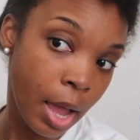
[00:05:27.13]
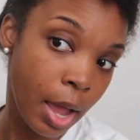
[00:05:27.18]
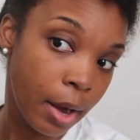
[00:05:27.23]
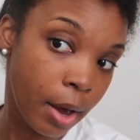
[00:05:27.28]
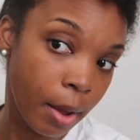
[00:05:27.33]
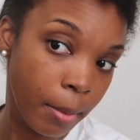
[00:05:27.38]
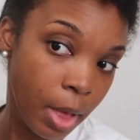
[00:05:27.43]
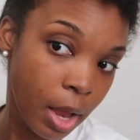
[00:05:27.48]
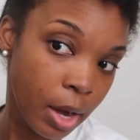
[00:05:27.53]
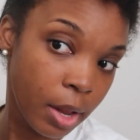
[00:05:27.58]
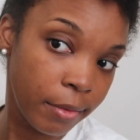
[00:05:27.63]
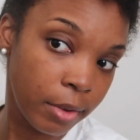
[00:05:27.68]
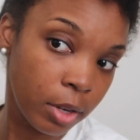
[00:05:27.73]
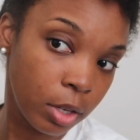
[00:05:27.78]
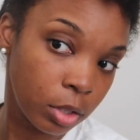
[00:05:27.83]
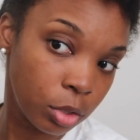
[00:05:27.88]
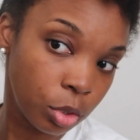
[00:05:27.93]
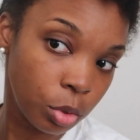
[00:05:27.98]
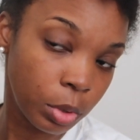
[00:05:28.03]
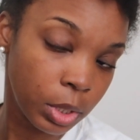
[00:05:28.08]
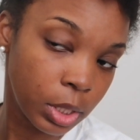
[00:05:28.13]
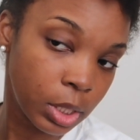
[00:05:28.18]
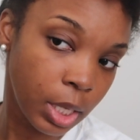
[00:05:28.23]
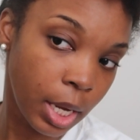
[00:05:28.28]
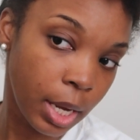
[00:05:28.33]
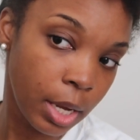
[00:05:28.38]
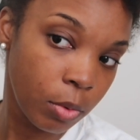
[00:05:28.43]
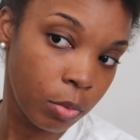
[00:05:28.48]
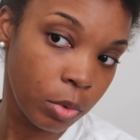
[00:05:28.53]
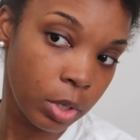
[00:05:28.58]
And I'm not even gonna do a
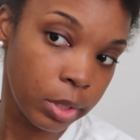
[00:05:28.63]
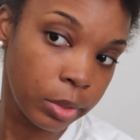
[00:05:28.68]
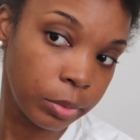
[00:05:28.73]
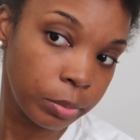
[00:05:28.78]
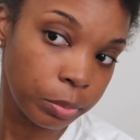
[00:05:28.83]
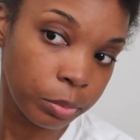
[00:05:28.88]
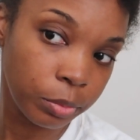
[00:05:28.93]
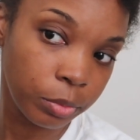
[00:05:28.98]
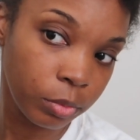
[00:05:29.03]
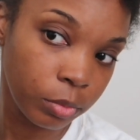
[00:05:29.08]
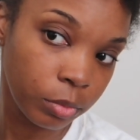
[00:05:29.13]
tight one.